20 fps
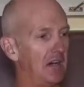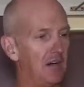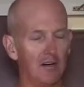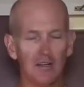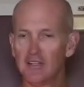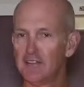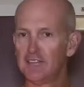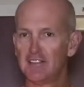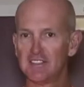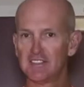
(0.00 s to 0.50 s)

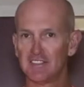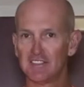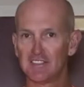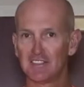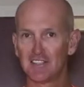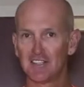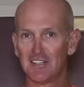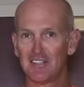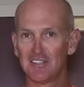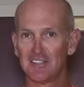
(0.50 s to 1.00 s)
all of us that
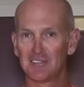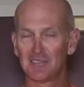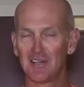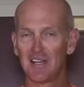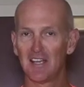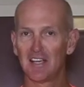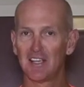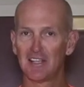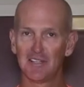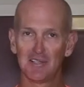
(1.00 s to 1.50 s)
started this
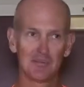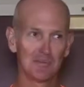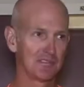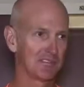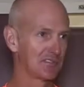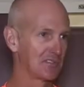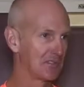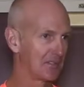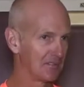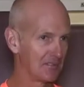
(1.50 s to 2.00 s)
racket, there
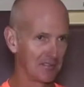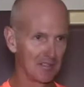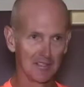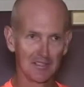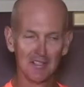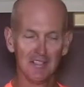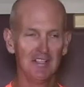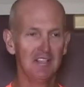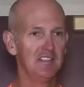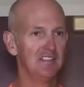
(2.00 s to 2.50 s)
was sort of
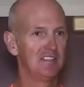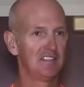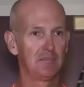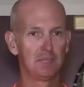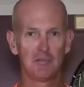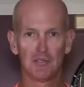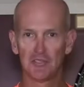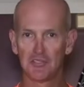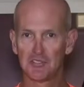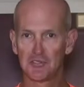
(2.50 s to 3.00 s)
a
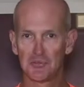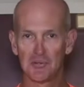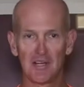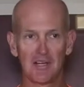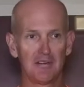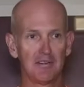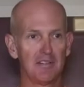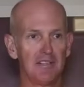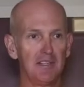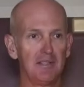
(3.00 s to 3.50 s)

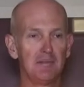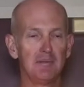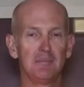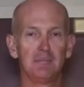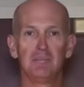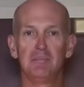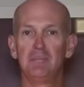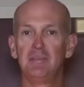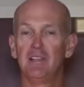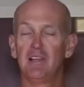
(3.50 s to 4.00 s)
spirituality
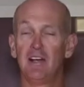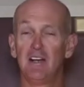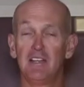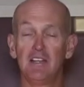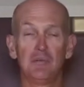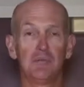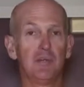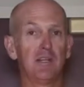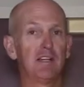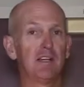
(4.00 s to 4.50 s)

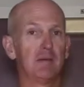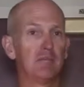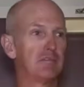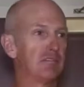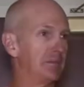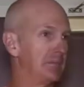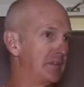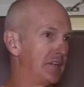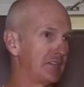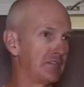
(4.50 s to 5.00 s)
beyond it. We come
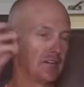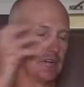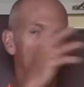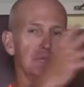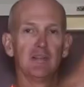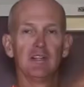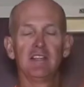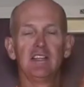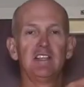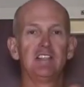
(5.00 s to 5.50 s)
from
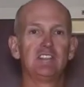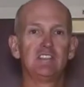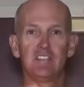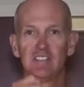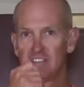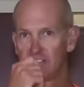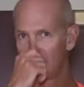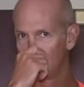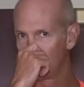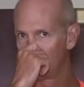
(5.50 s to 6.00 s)
different
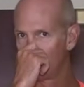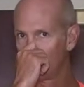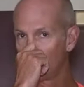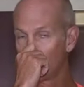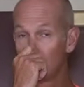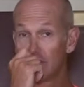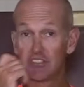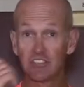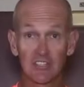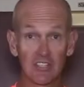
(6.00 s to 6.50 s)
religions,
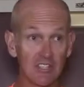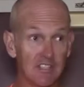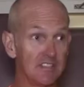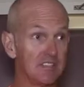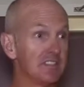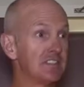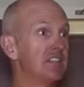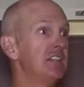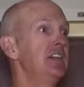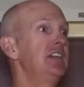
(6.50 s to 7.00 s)

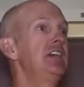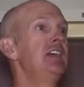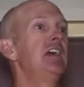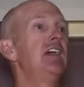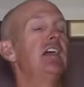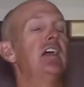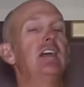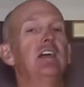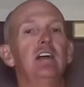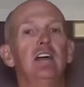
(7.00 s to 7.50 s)
Christians.
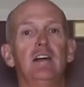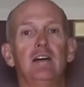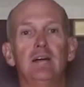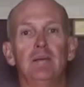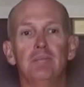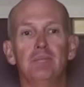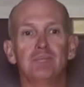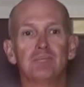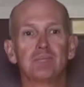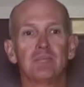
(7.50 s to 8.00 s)

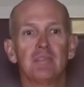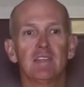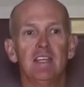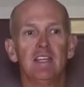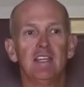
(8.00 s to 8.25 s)
Um,